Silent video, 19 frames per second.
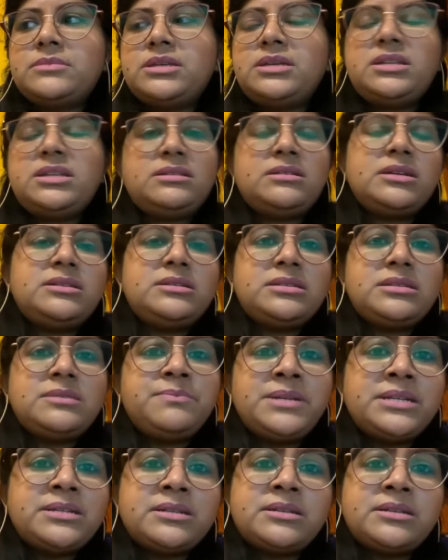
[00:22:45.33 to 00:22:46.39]
it
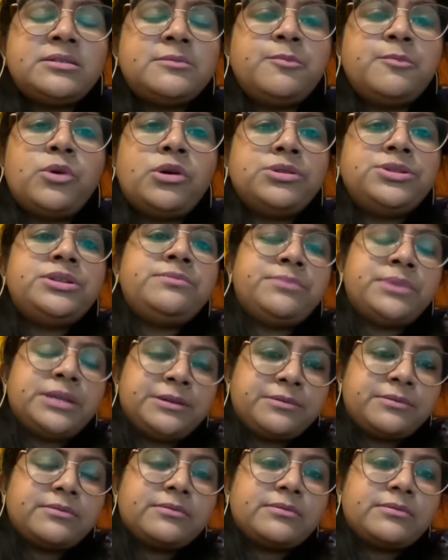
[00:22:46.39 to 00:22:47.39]
simply didn't bother me.